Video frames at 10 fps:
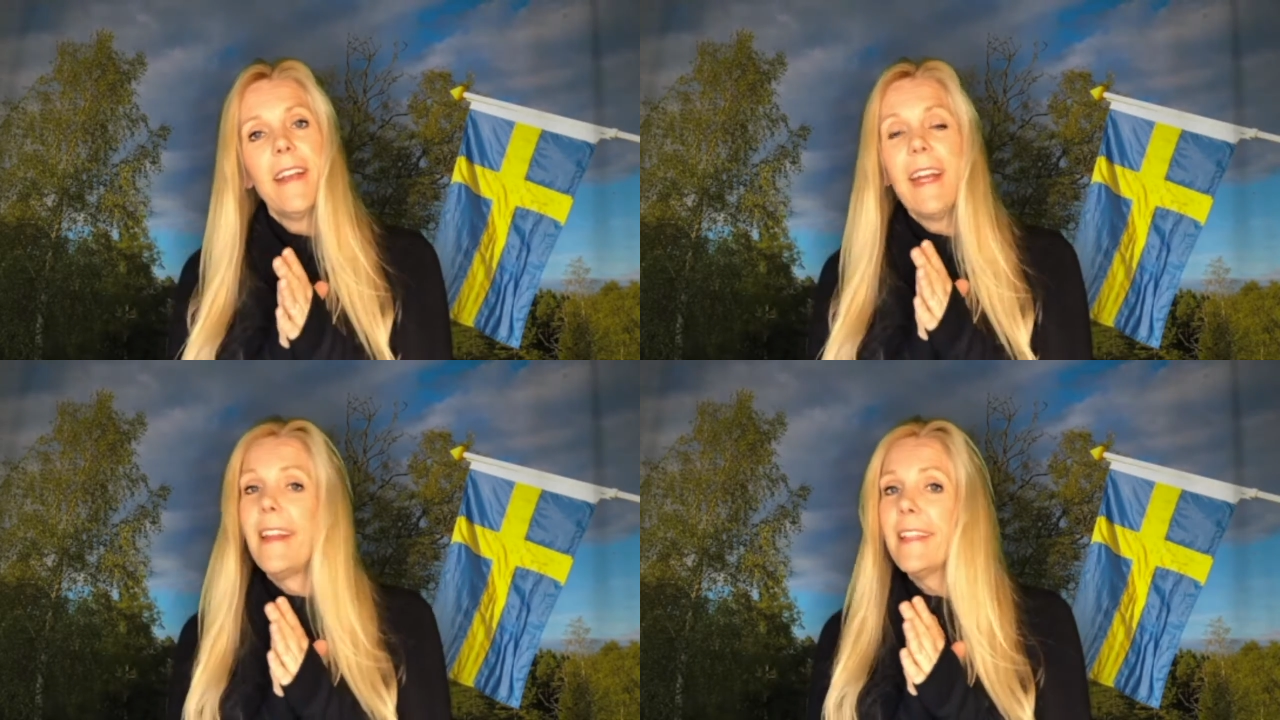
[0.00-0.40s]

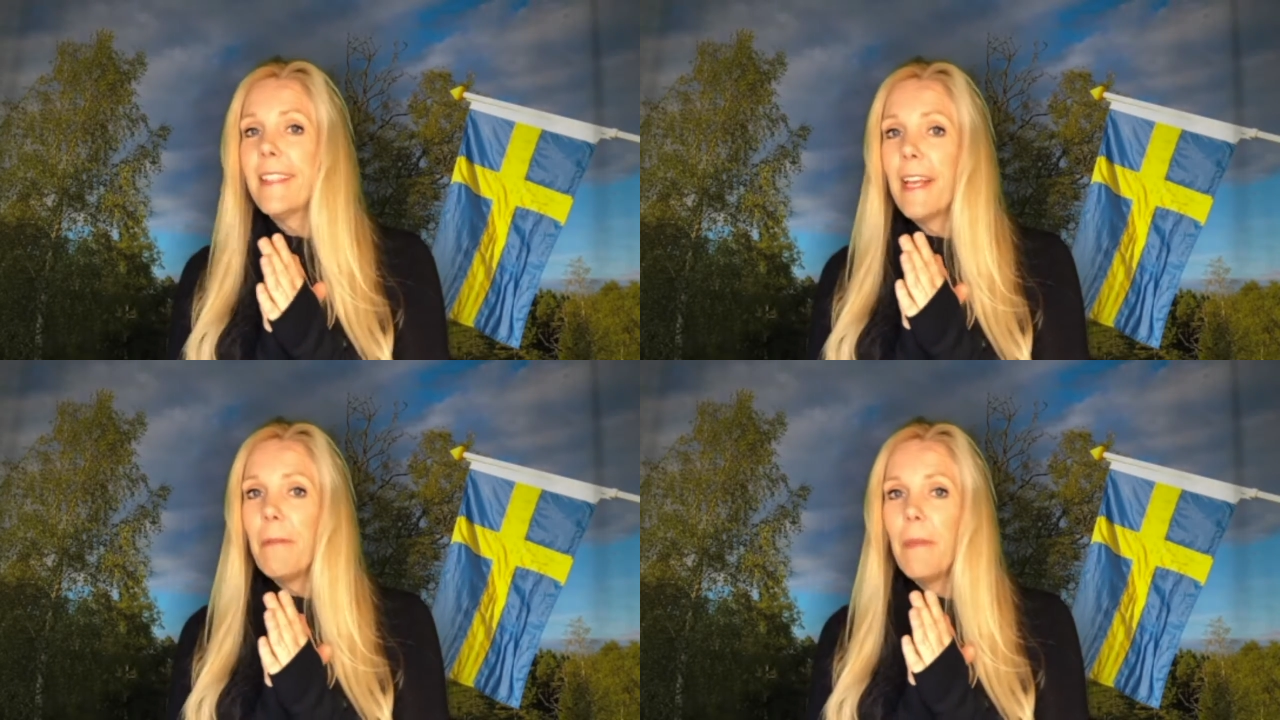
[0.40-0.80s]
And that's
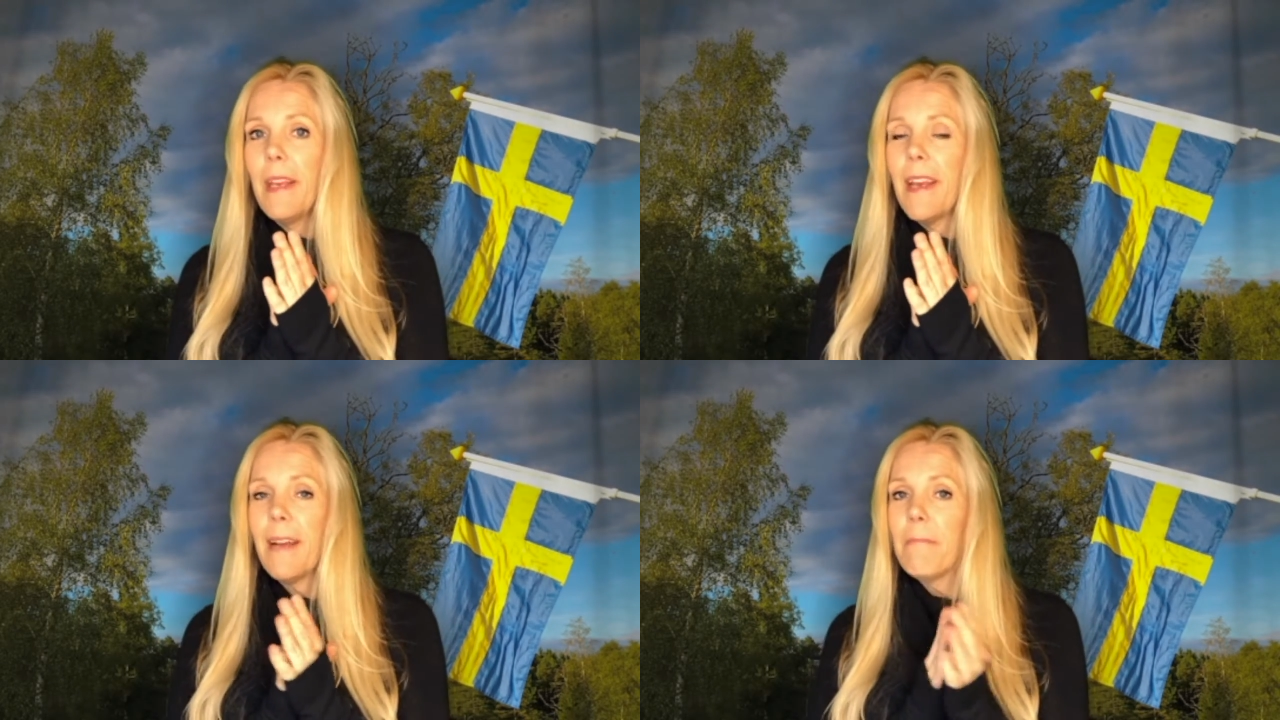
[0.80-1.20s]
kind of
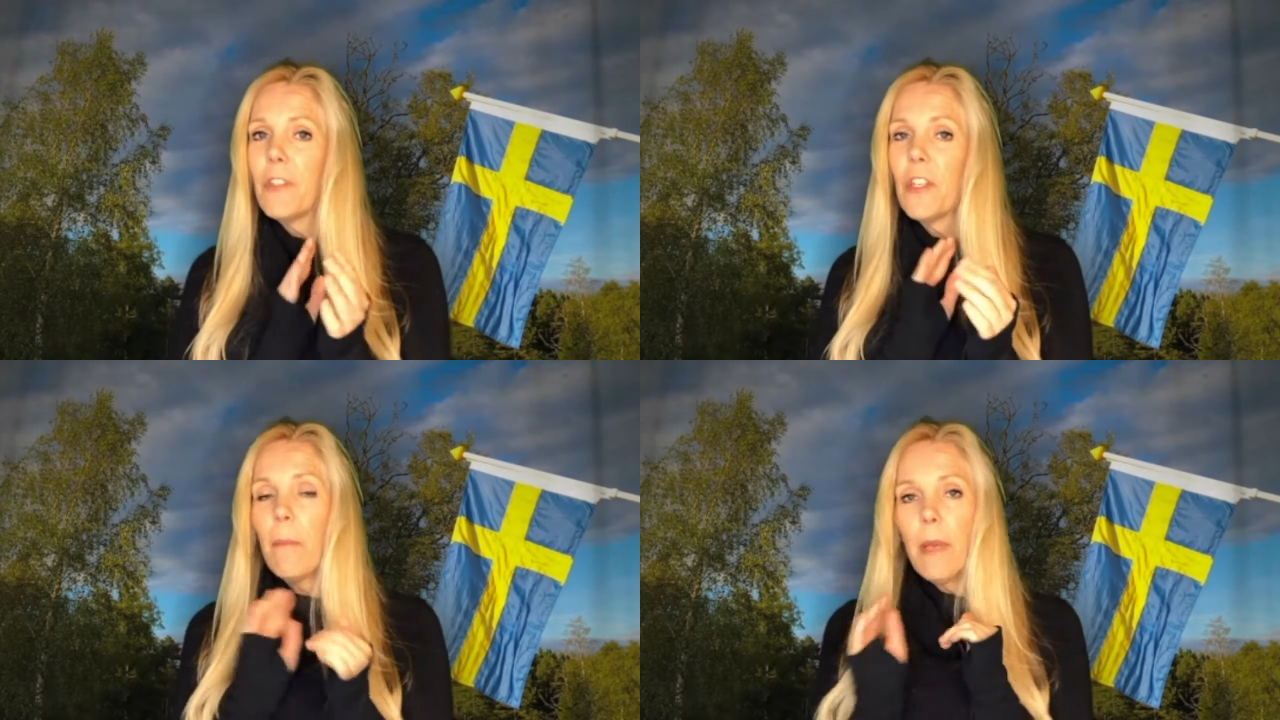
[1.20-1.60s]
me. I'm
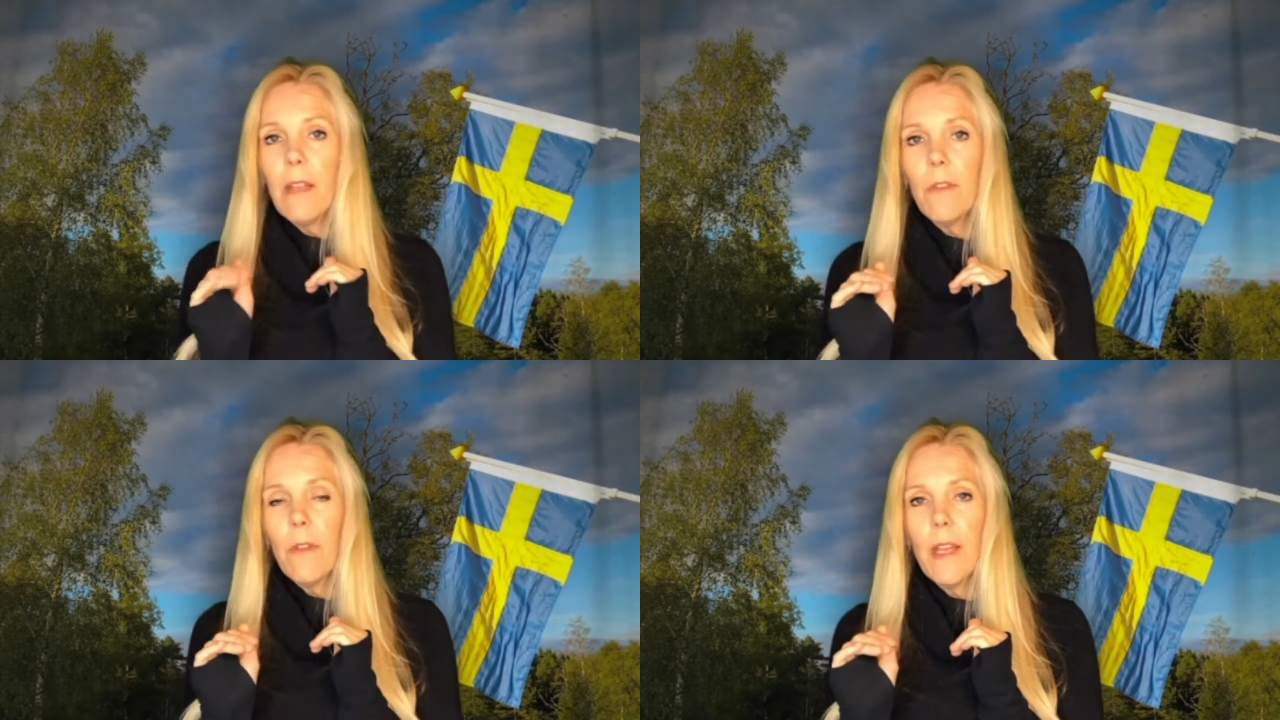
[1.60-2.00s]
jumping
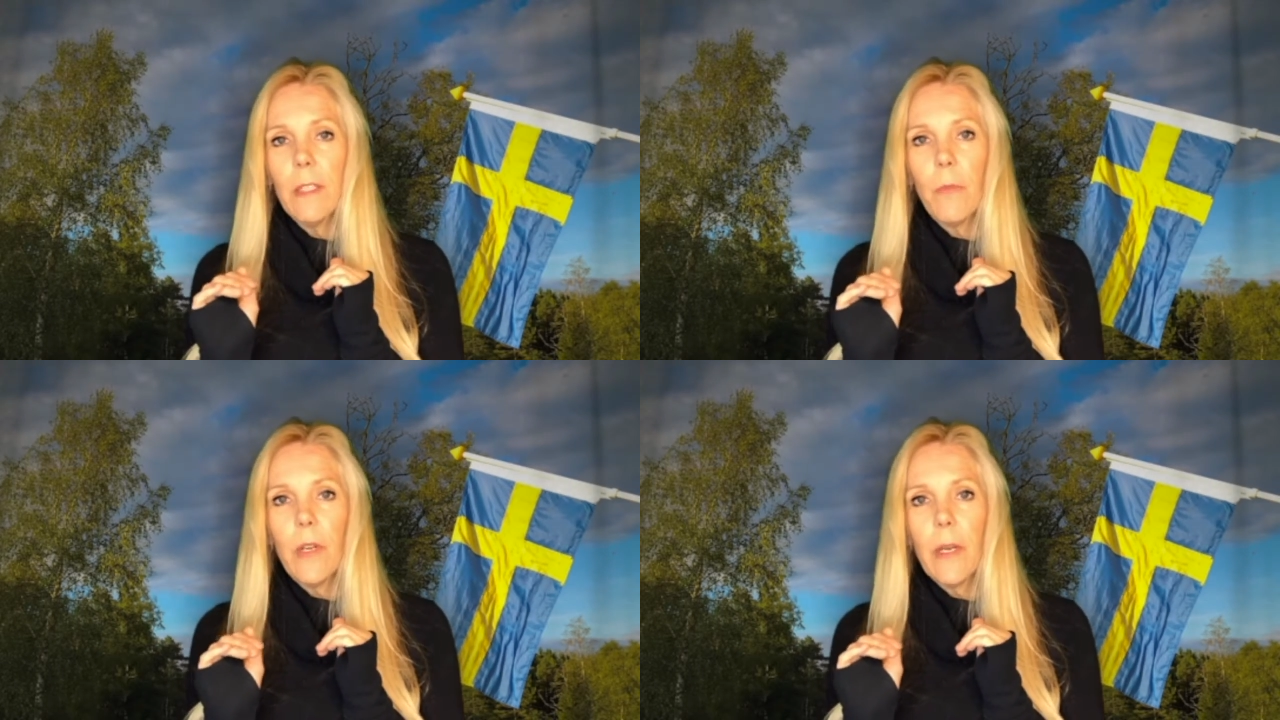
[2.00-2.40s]
into
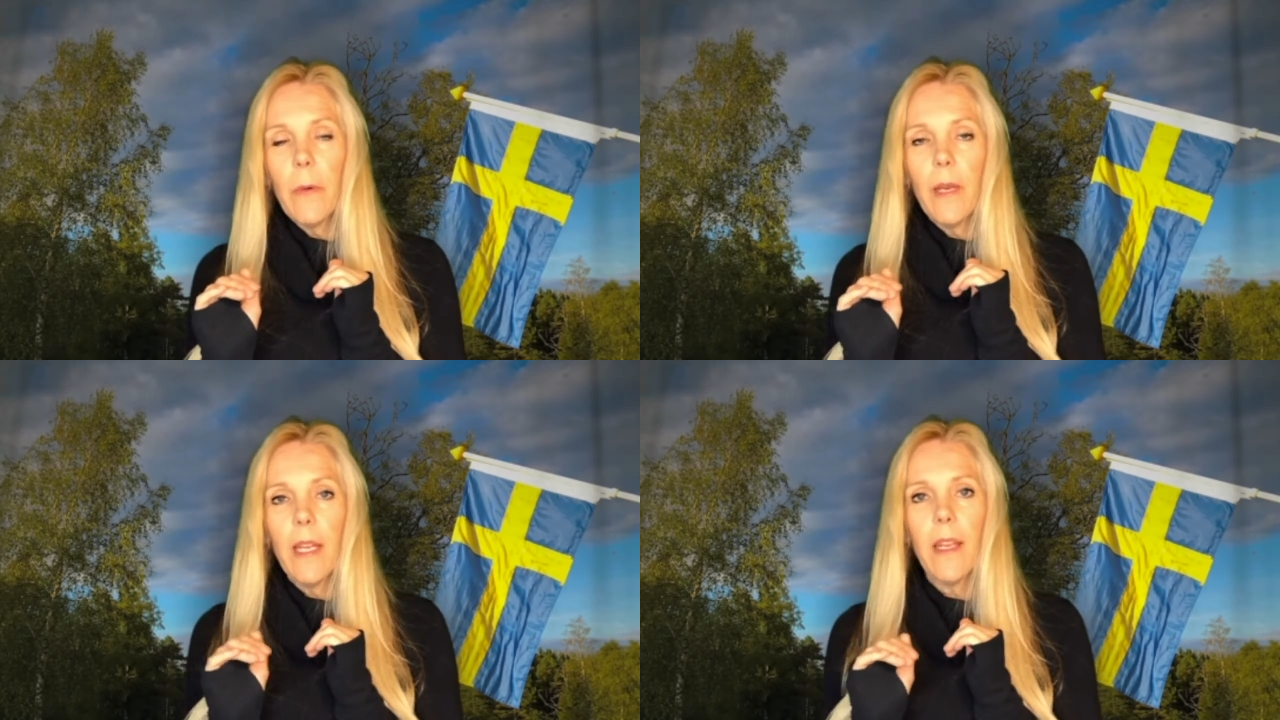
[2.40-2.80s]
things pretty
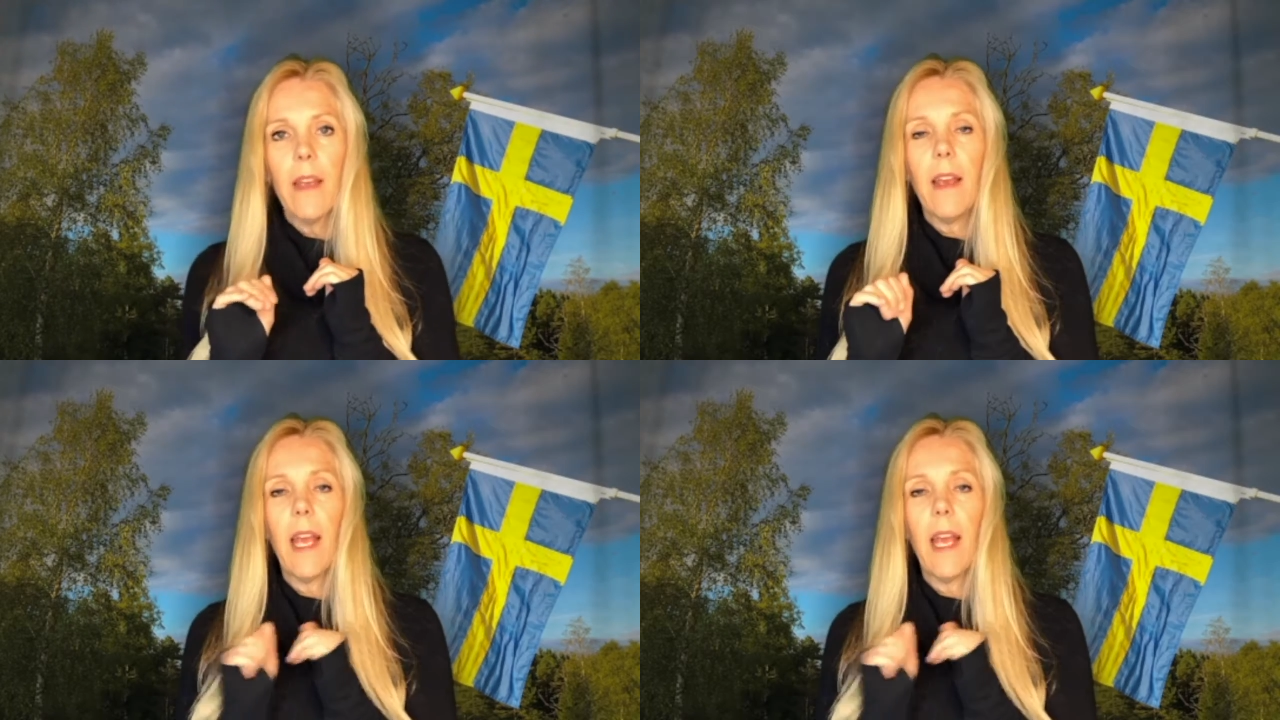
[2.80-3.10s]
quick,